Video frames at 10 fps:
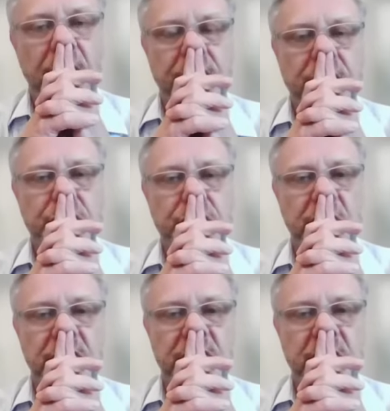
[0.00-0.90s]
health
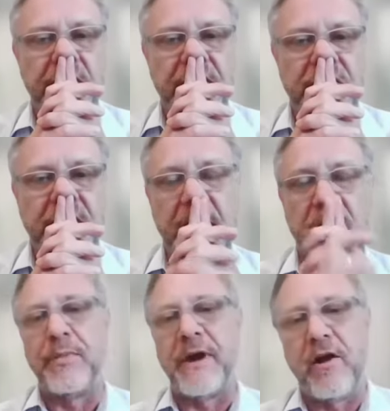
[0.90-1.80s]
insurance, so that's
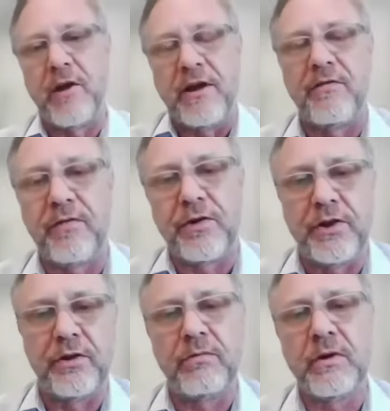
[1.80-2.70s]
not a barrier for
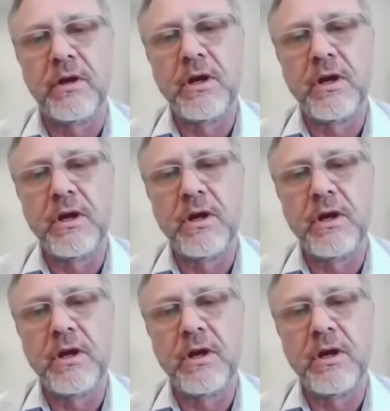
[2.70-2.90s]
you.